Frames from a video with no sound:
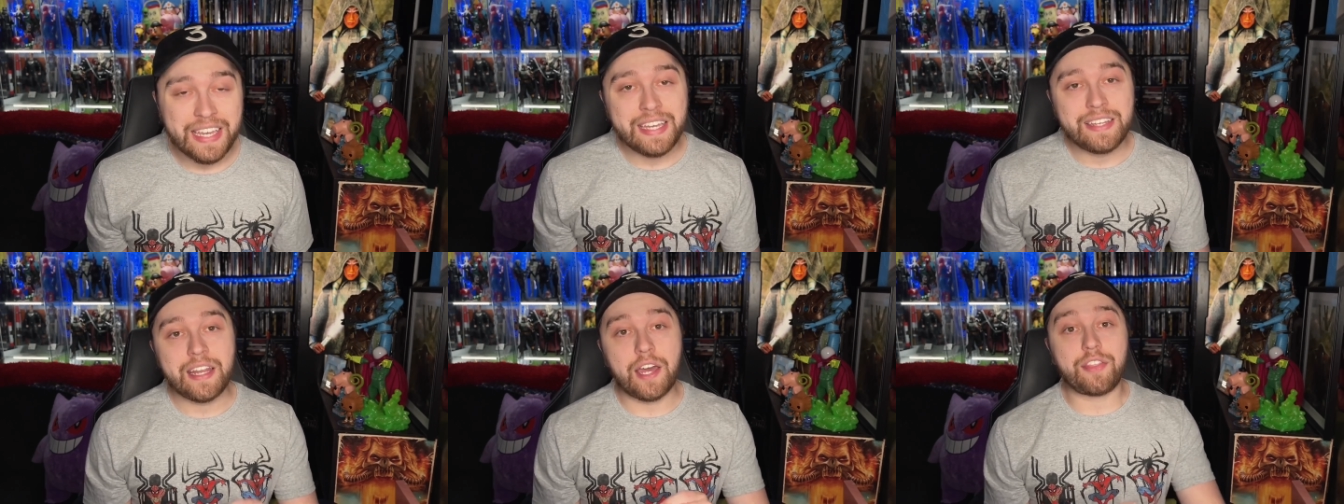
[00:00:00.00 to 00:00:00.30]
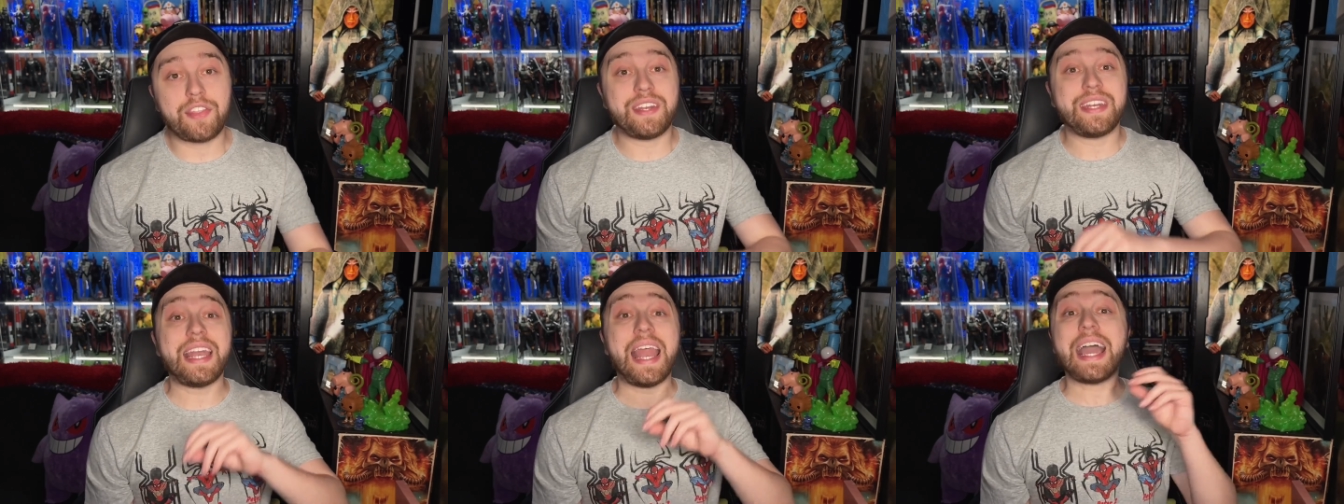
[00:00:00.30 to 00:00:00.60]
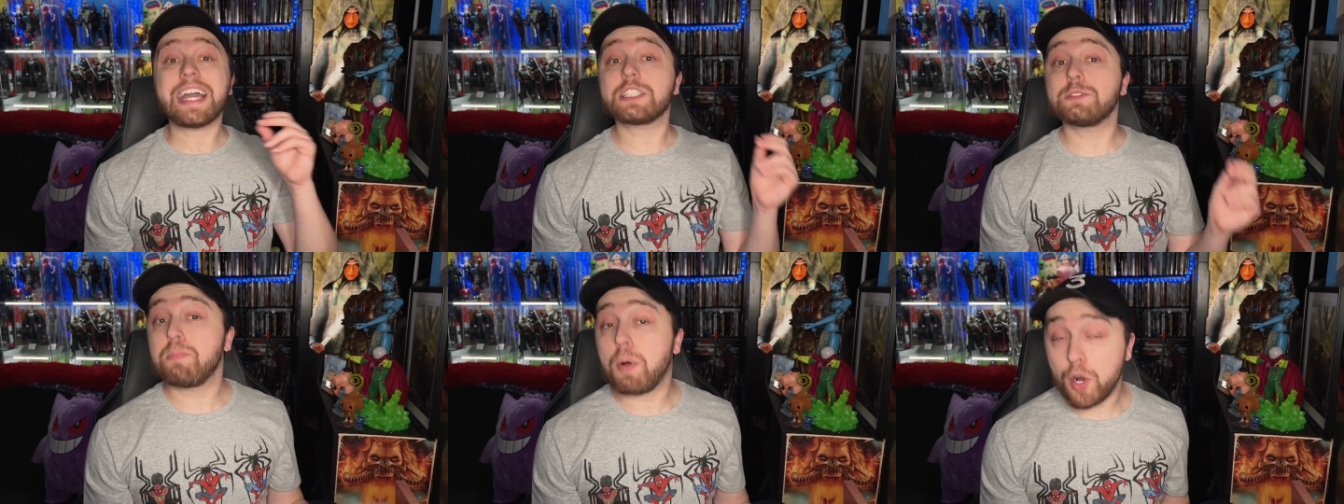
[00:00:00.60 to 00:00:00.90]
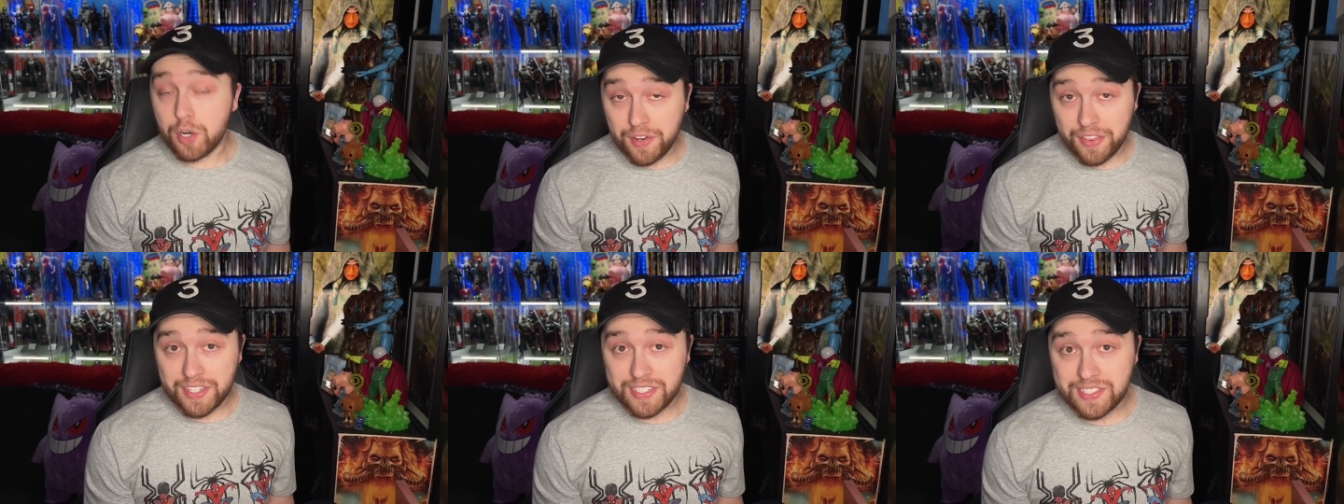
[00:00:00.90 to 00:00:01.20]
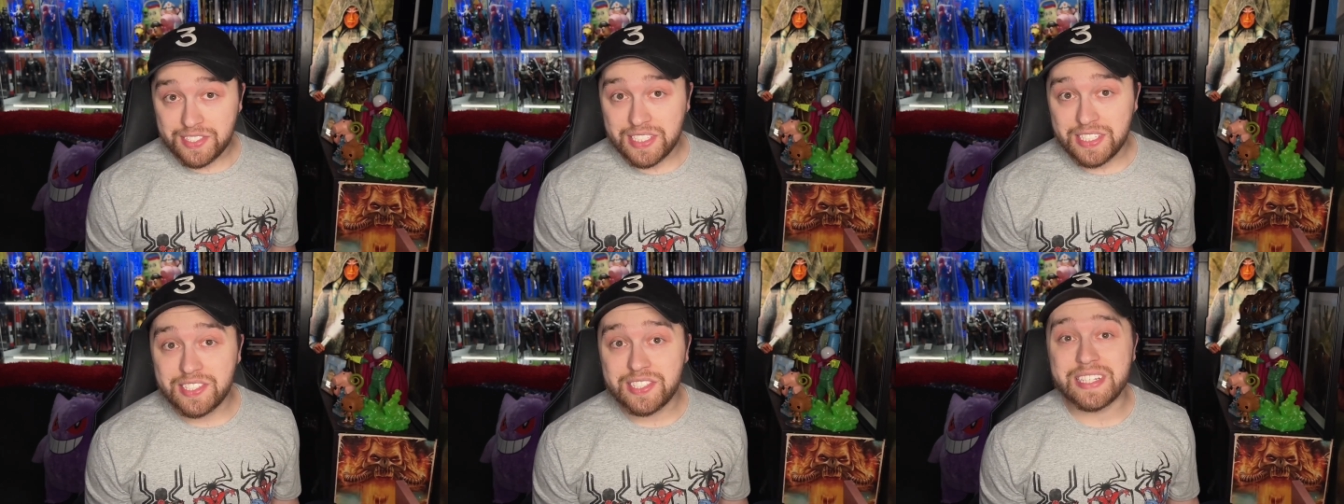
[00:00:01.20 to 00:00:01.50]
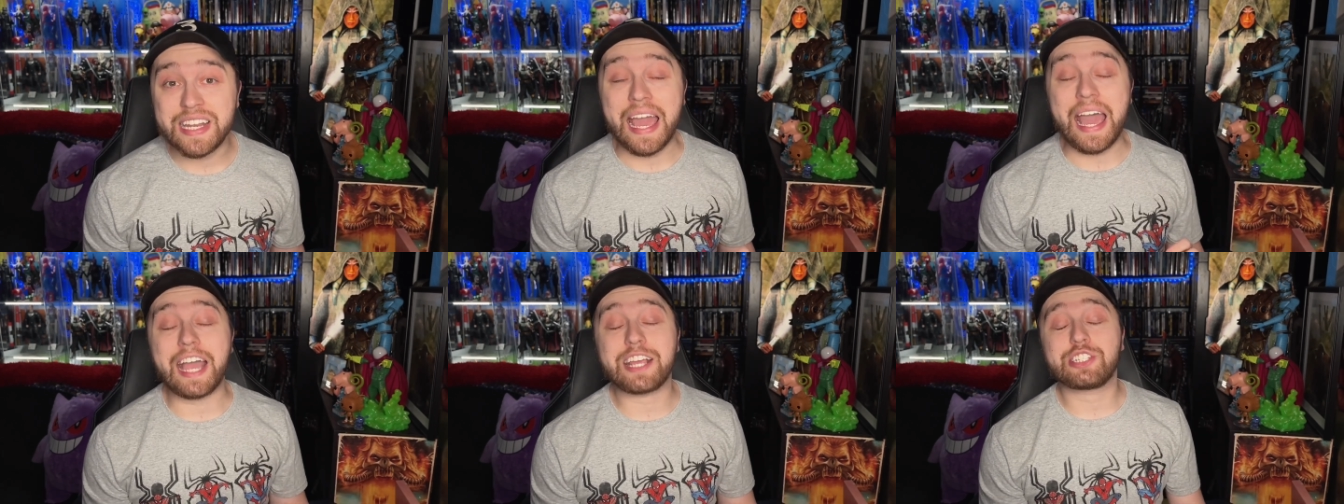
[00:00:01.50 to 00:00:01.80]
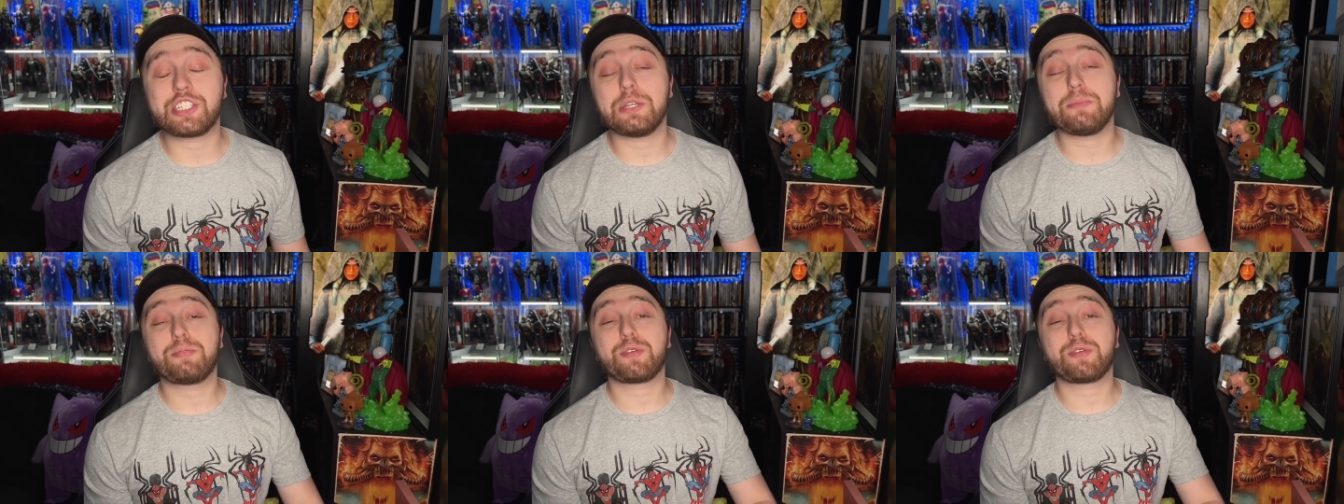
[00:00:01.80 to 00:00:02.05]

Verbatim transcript: Now, the next part of the season actually